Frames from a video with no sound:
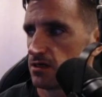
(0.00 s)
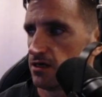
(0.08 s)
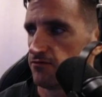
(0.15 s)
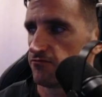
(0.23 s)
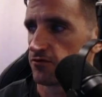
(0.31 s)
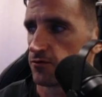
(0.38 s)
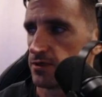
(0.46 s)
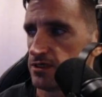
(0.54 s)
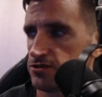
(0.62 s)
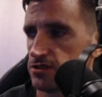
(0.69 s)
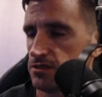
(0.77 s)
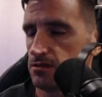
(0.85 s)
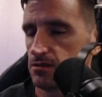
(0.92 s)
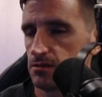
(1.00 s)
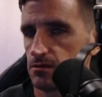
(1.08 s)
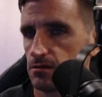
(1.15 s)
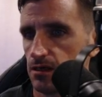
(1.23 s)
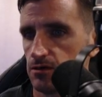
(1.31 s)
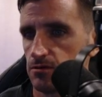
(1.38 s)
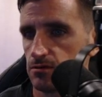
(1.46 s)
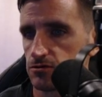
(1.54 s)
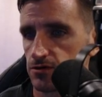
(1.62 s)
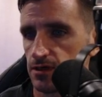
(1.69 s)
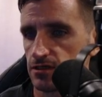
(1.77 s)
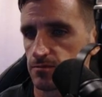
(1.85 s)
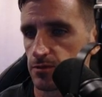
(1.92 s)
and Verici in
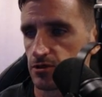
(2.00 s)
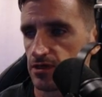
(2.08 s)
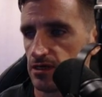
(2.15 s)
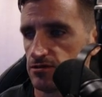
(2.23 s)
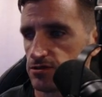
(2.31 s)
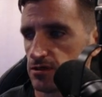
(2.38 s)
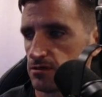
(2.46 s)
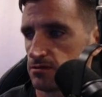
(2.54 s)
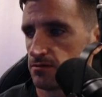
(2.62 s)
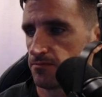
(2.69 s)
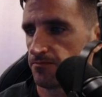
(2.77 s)
transportation,